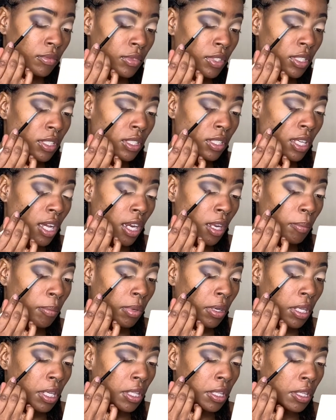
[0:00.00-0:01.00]
Just to kind of
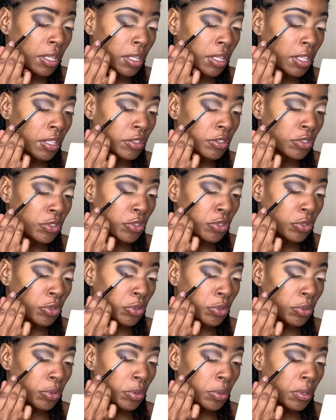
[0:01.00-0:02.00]
blend the
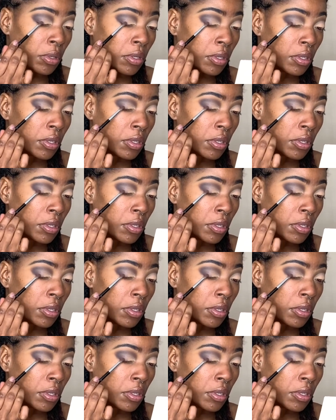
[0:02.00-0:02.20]
two